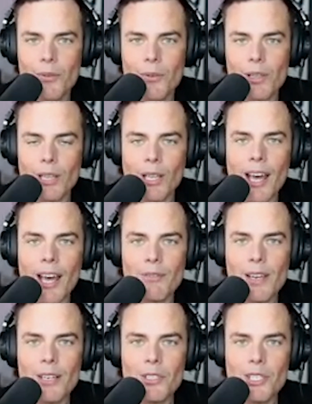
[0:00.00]
with a lot
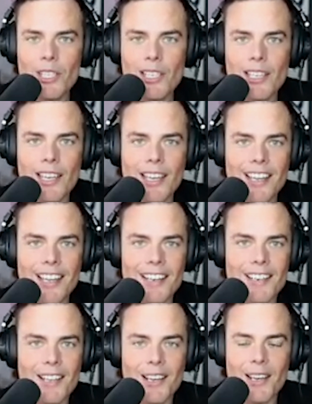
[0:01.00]
of energy,
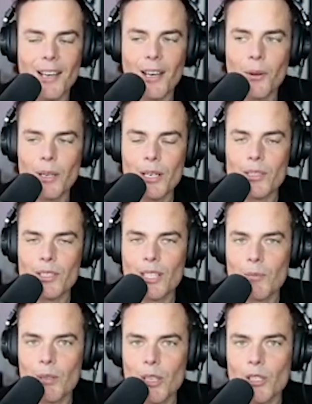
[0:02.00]
and we know it's
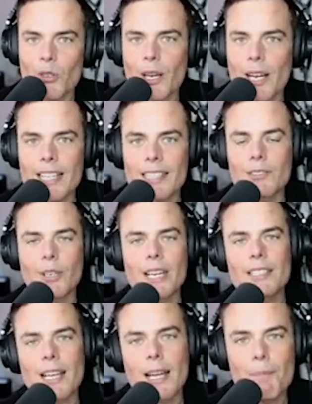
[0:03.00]
going to be a great,
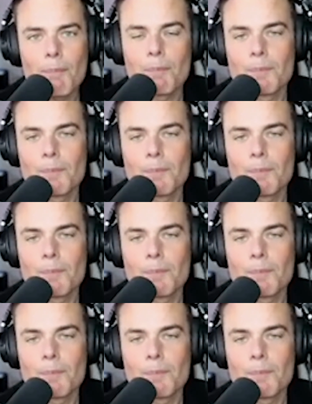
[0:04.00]
great time.